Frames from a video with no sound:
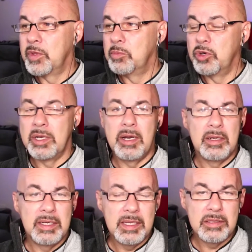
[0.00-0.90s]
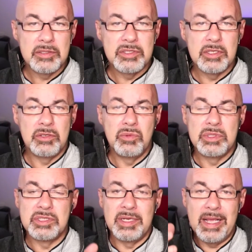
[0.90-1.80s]
Bernard Nathanson, who
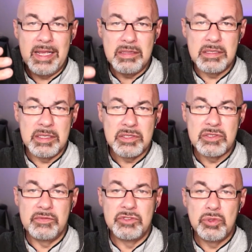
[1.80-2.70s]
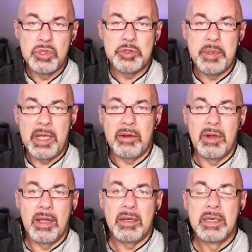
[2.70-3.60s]
was an atheist of Jewish
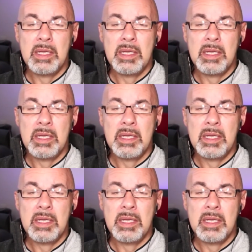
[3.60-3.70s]
background,